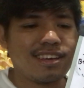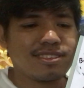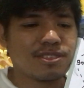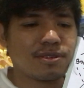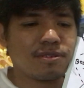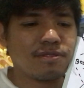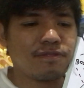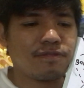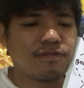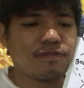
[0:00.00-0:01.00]
So
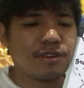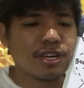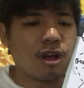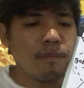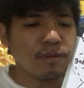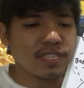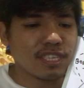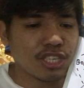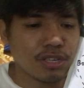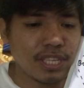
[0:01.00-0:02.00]
for
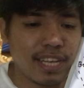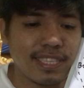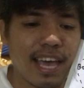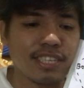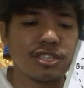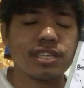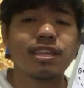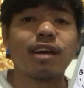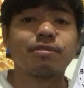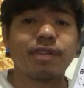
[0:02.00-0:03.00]
composition, it's actually
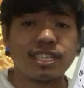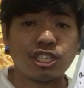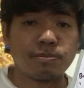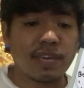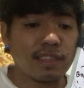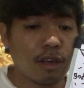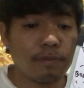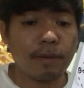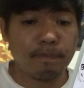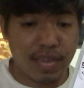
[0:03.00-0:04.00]
the arrangement
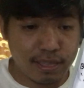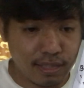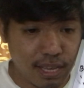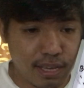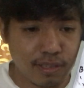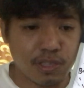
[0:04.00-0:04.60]
of the painting.